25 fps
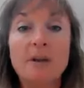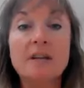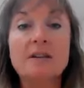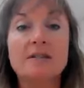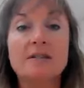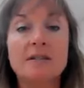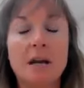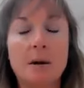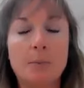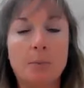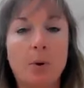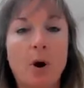
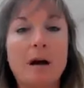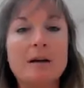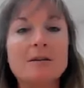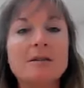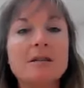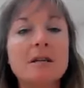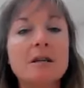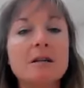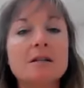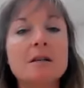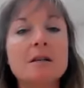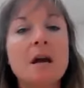consent
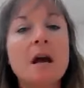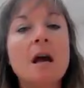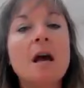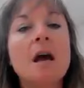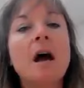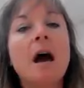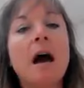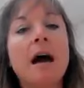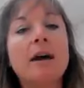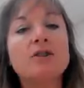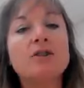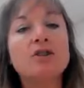process,
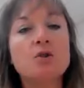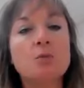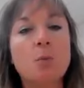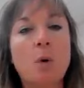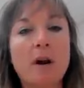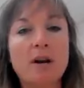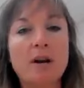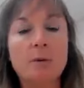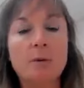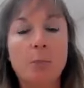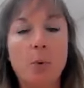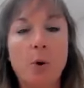I just
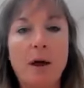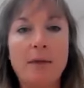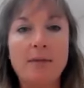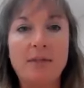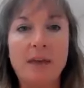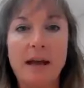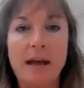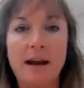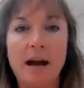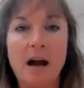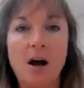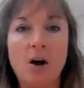wanted to point
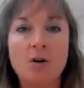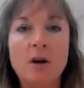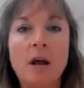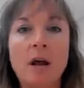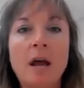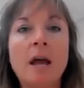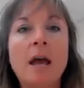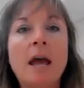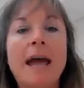that out.